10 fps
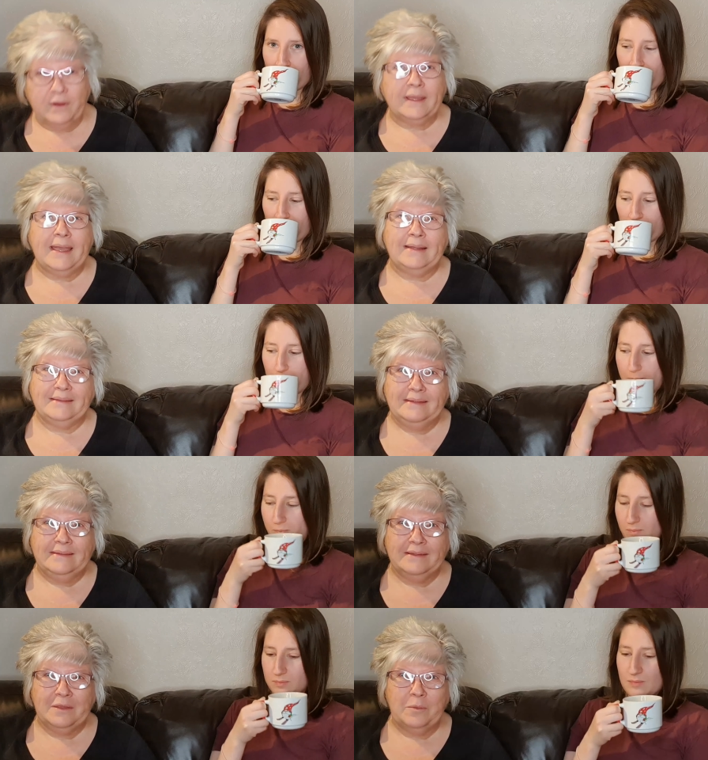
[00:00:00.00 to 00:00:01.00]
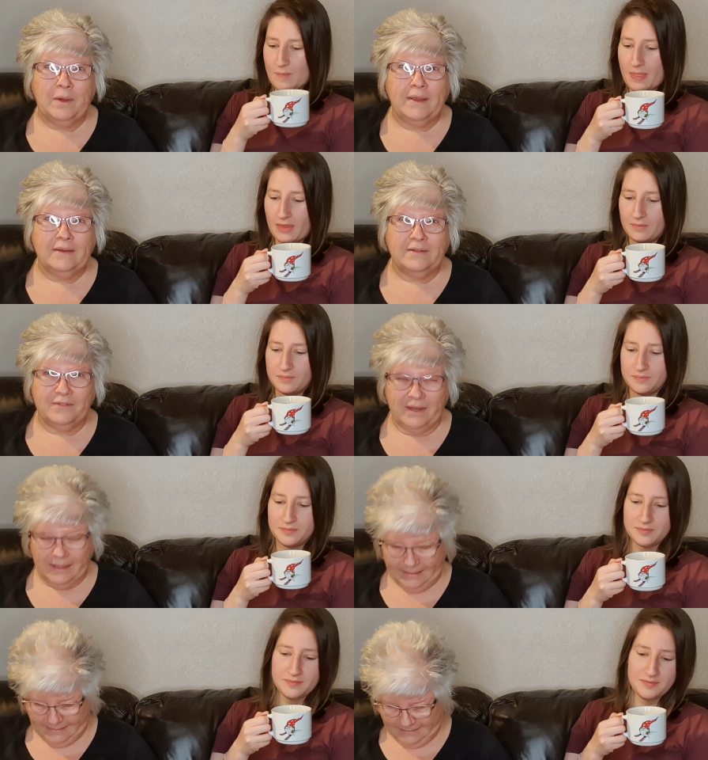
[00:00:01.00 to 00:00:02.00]
Speaker 1: a cat eating the wire on the
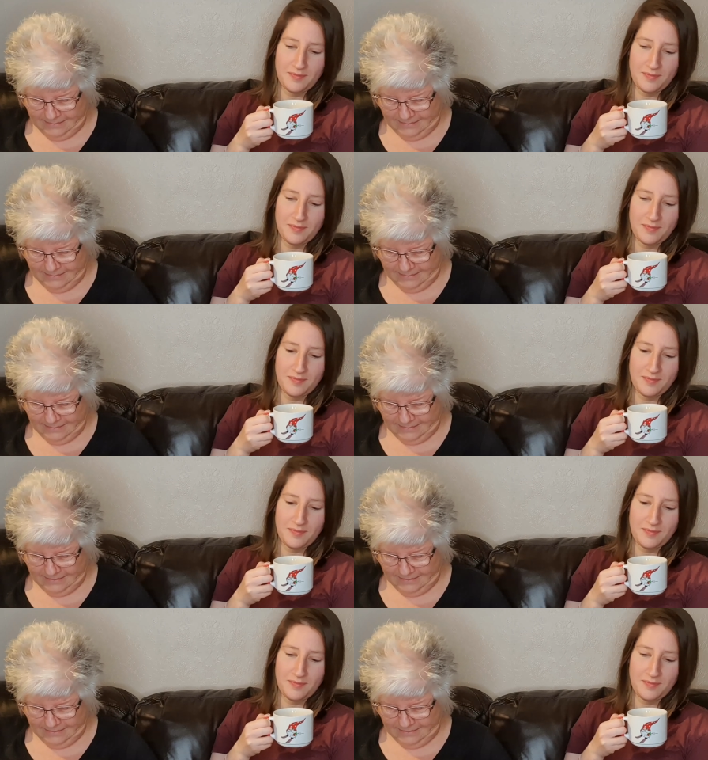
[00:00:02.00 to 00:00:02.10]
light.